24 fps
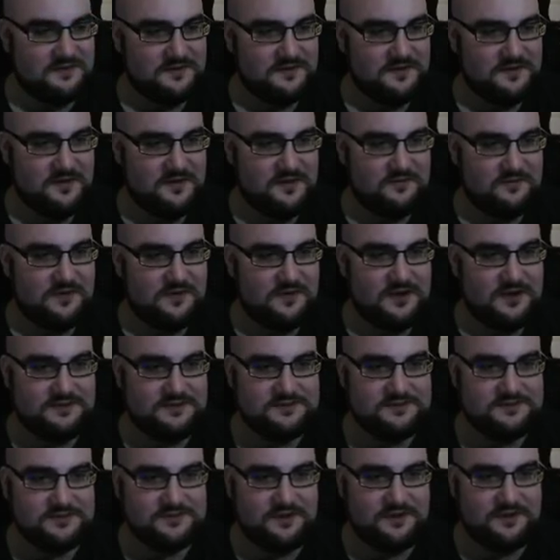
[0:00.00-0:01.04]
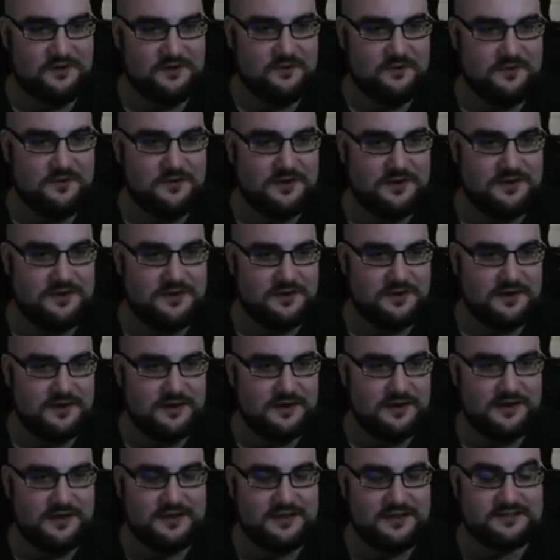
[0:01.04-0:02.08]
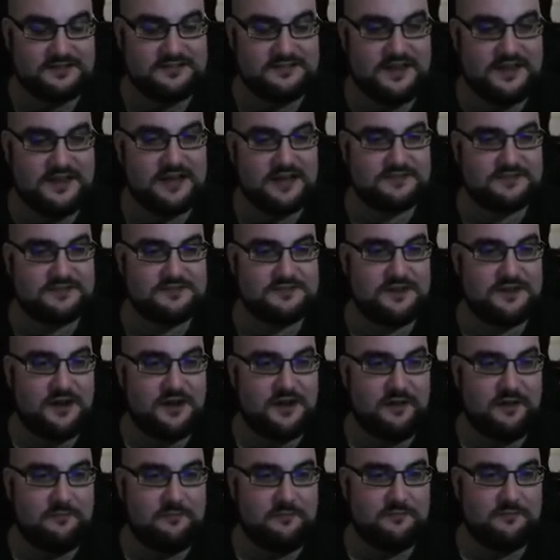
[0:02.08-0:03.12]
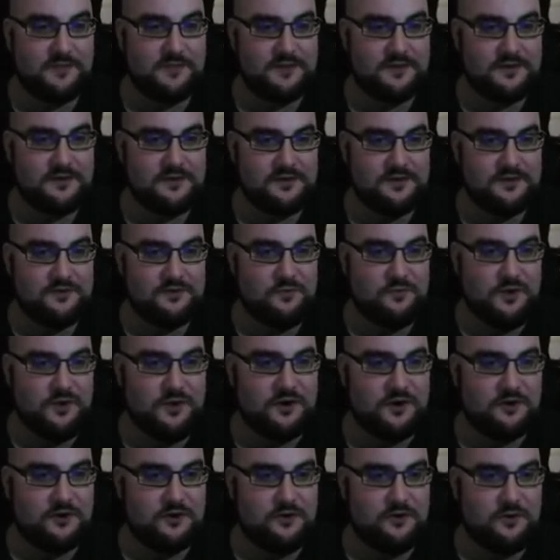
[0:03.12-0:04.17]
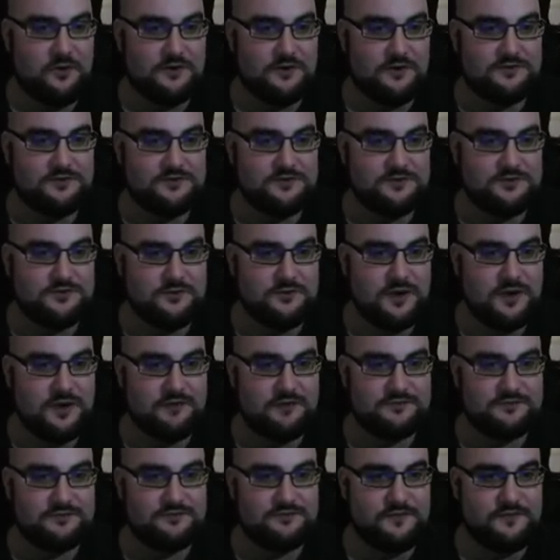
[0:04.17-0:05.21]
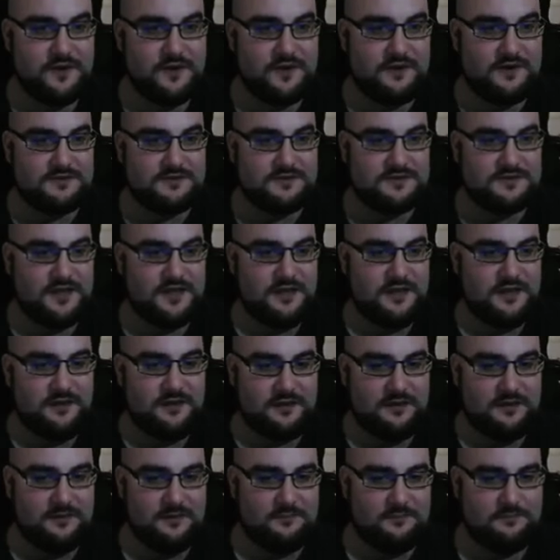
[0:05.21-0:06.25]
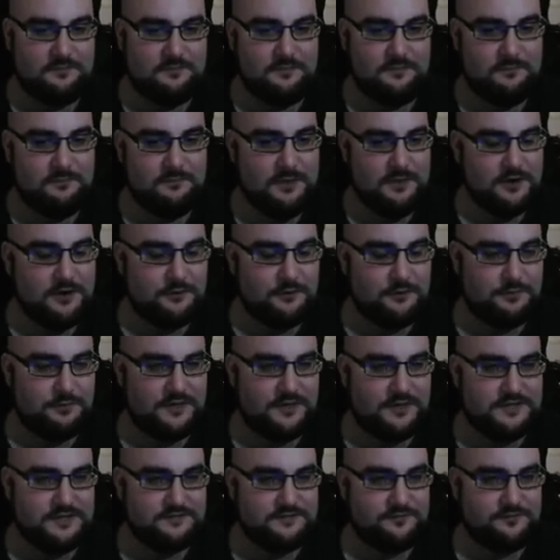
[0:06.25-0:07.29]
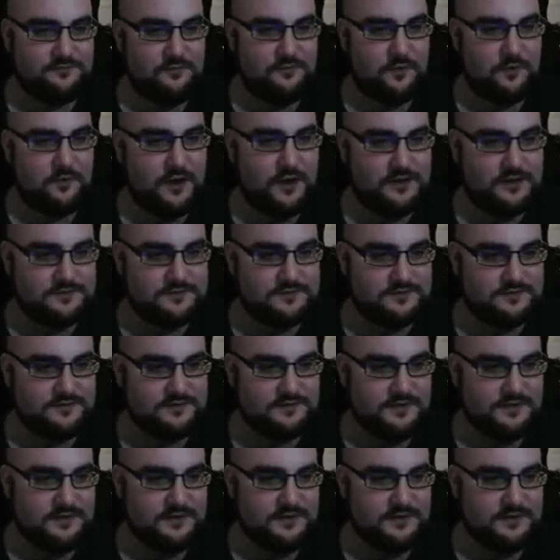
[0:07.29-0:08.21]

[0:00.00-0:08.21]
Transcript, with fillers: Alright, so I guess next time we are going to have to find a bigger place for us.